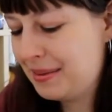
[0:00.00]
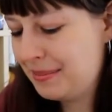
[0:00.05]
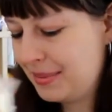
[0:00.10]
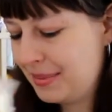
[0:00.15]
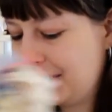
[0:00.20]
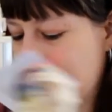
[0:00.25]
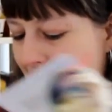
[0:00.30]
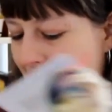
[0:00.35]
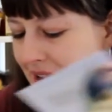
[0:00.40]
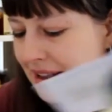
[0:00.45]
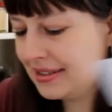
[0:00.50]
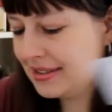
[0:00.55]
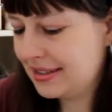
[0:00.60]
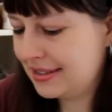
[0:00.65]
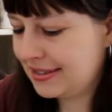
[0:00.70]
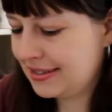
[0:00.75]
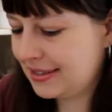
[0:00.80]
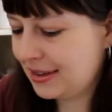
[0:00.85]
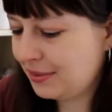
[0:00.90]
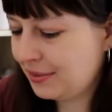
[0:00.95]
because
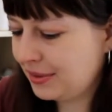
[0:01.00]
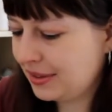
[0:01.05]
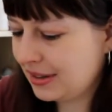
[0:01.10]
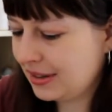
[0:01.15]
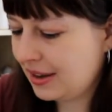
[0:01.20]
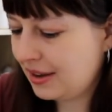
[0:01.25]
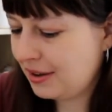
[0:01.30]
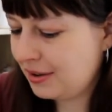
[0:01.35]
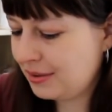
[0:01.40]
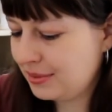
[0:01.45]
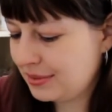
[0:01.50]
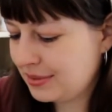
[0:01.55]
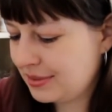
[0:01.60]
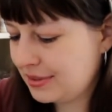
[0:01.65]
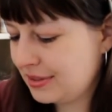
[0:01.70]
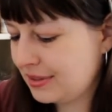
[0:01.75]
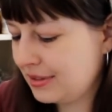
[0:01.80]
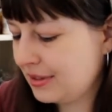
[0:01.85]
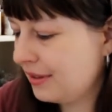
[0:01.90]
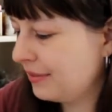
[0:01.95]
it's so
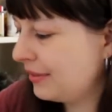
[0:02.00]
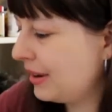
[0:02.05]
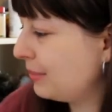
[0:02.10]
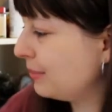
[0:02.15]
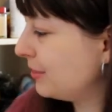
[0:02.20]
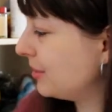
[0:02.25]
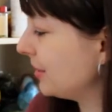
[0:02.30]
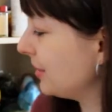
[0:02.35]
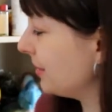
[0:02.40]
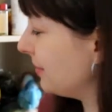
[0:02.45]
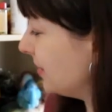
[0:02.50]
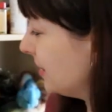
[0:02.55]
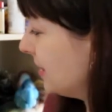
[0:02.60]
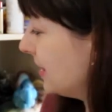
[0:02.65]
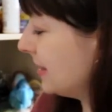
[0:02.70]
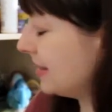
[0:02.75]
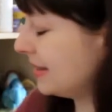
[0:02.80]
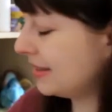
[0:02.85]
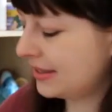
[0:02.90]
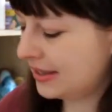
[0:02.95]
close. November the
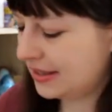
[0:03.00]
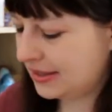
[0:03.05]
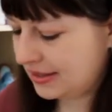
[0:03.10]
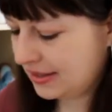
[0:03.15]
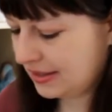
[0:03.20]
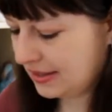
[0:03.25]
1st is